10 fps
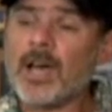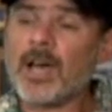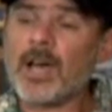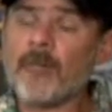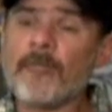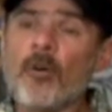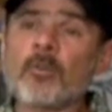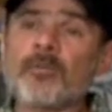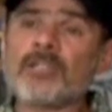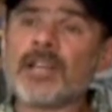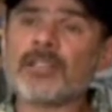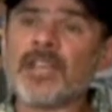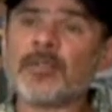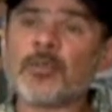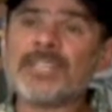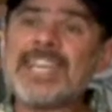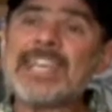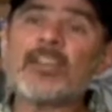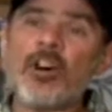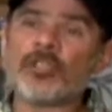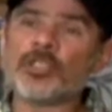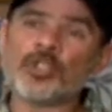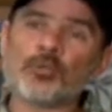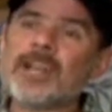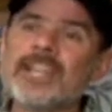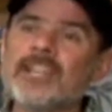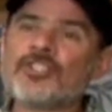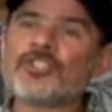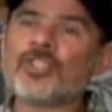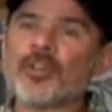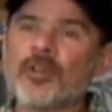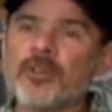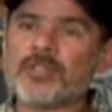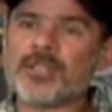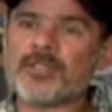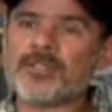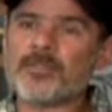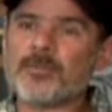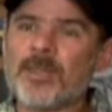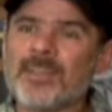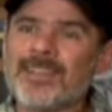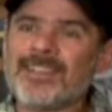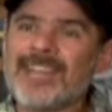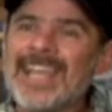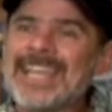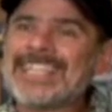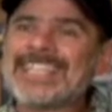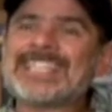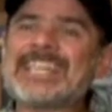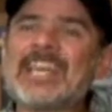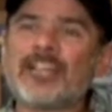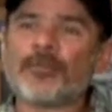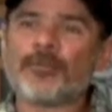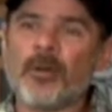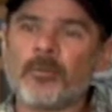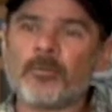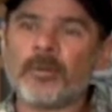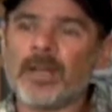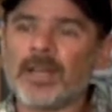a form of cell death which he called shrinkage necrosis, to make it distinct from